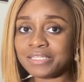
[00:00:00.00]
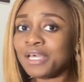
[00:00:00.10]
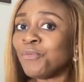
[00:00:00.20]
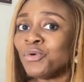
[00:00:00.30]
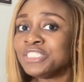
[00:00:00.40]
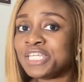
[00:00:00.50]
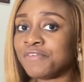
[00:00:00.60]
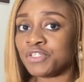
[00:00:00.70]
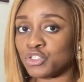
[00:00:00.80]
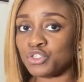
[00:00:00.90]
They won't
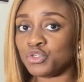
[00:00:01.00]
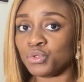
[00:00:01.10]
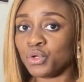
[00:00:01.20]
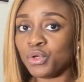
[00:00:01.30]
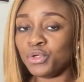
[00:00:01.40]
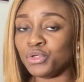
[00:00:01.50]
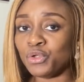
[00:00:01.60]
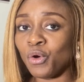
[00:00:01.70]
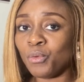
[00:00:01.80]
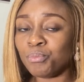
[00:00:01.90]
give it to you, you
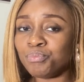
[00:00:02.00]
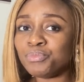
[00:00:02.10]
know.